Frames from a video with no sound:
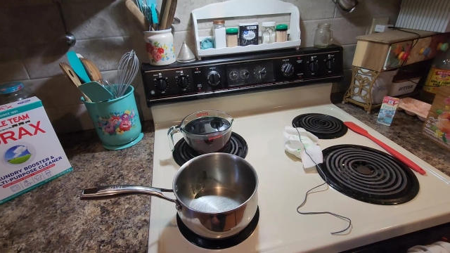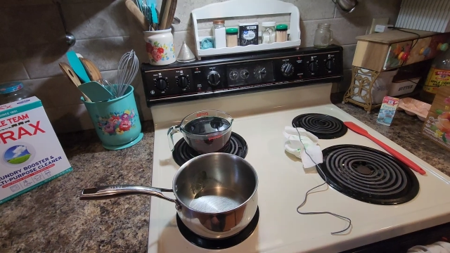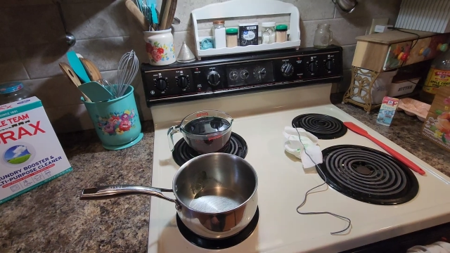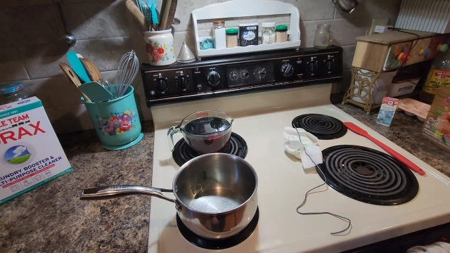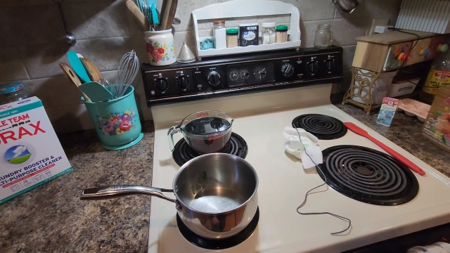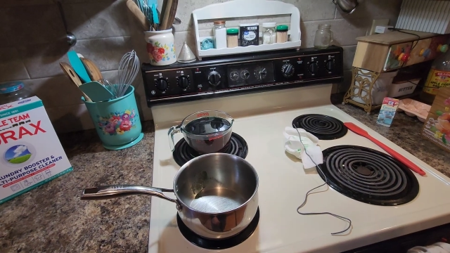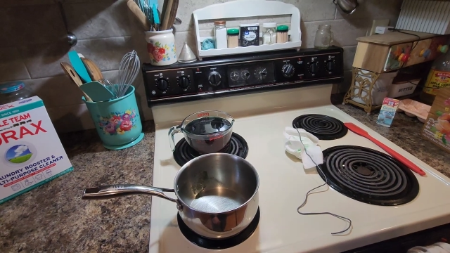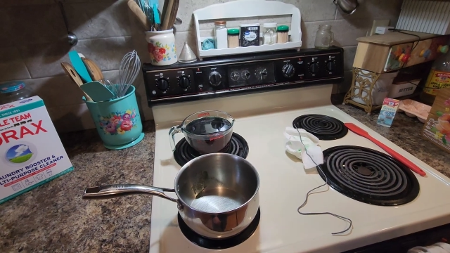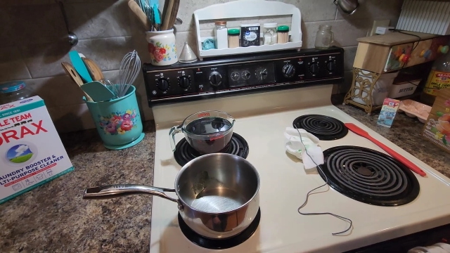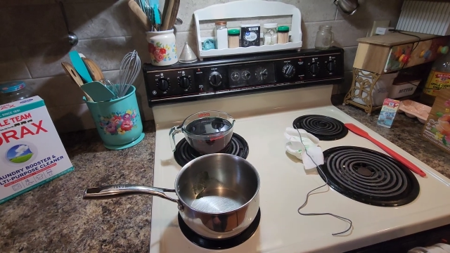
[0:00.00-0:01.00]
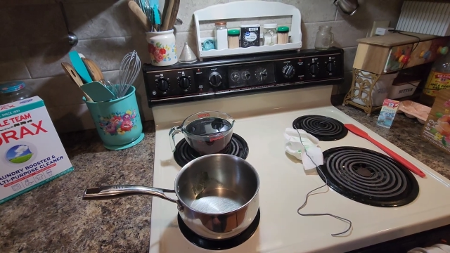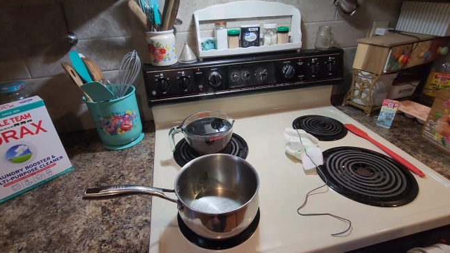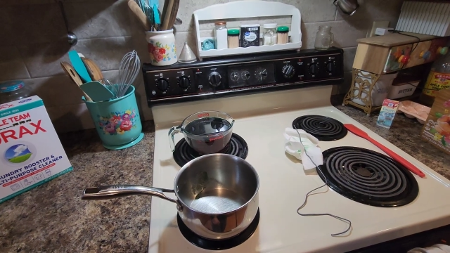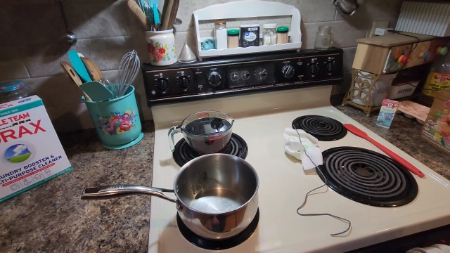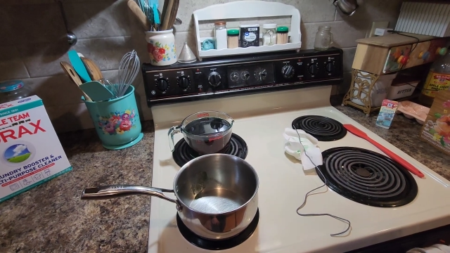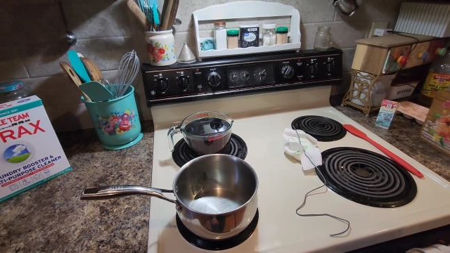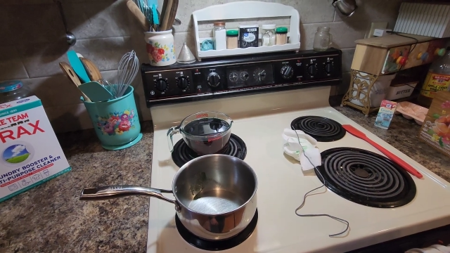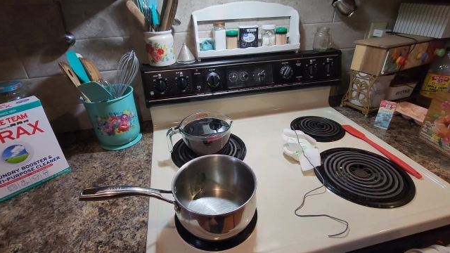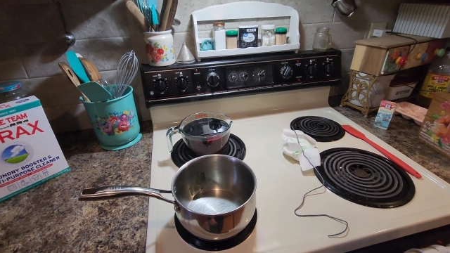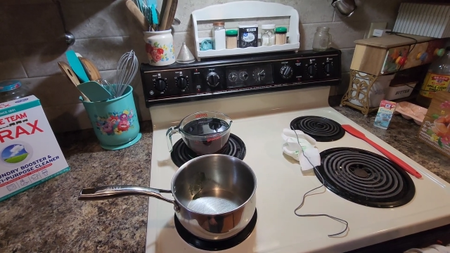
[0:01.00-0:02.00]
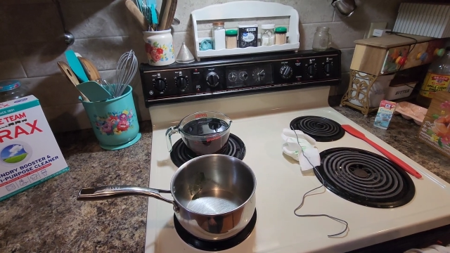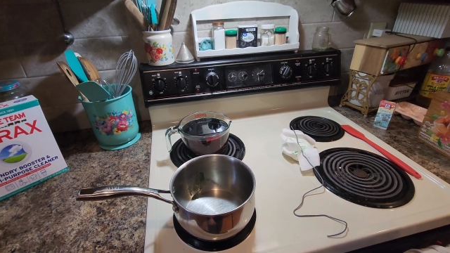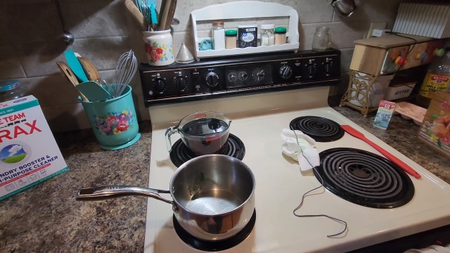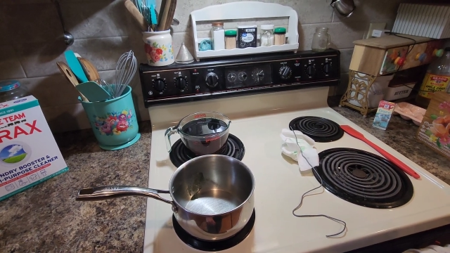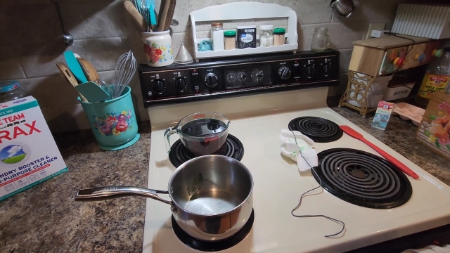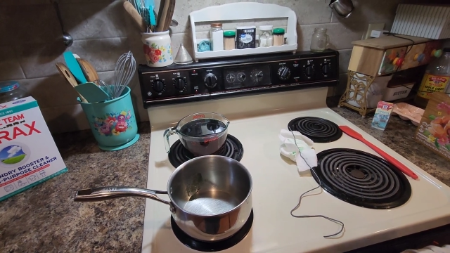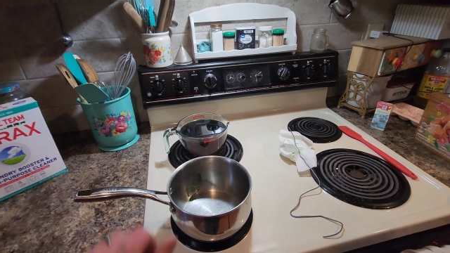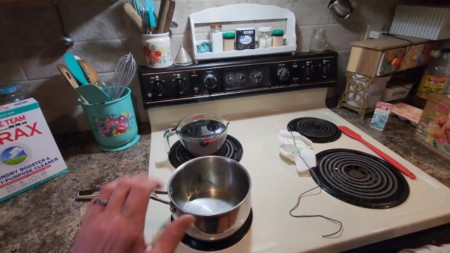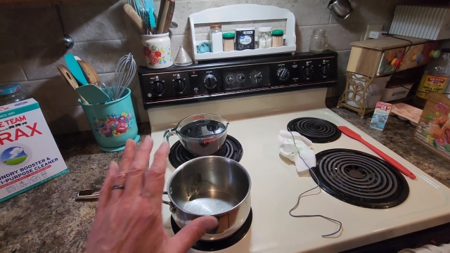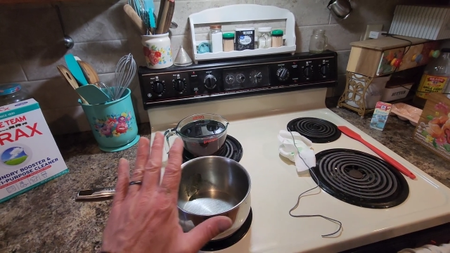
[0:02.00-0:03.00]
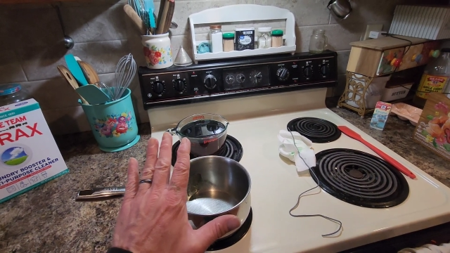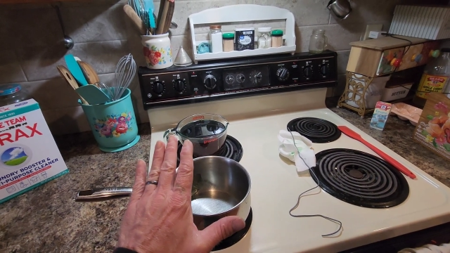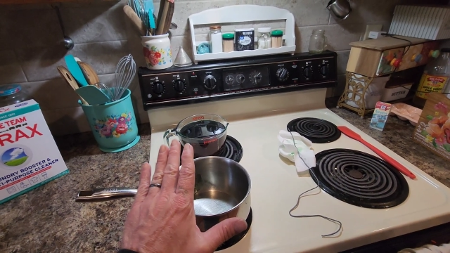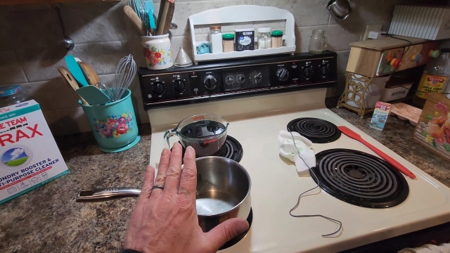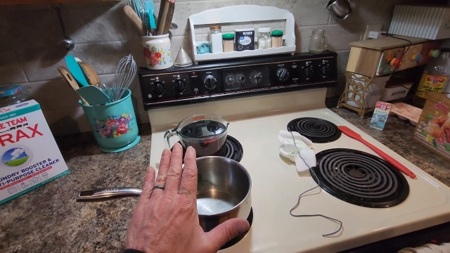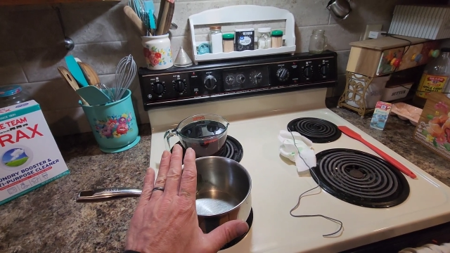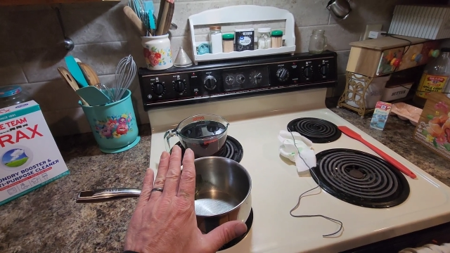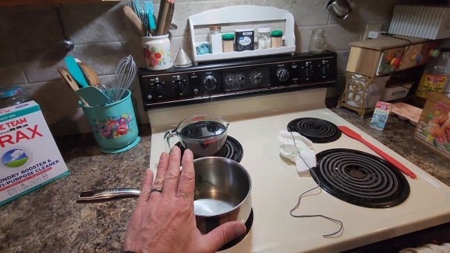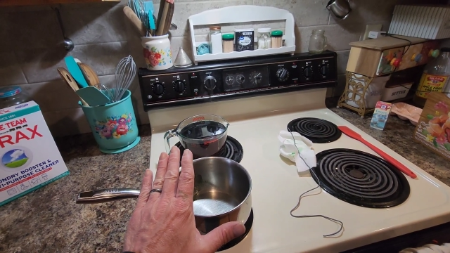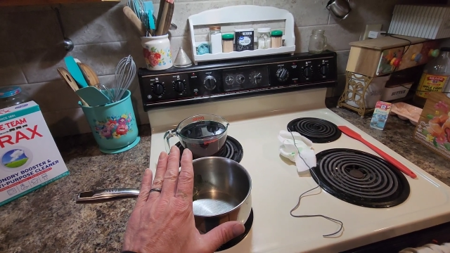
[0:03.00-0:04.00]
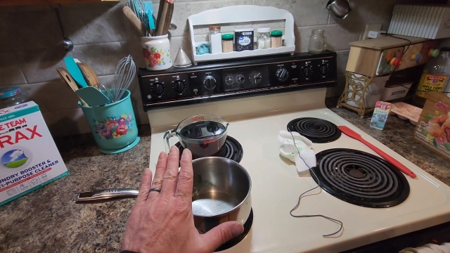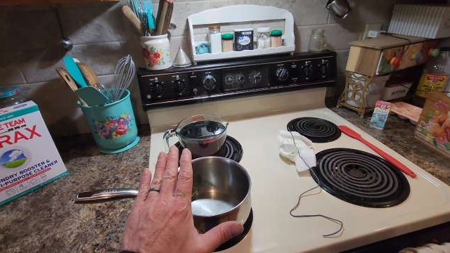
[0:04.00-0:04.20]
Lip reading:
No face is visible, so there are no lips to read.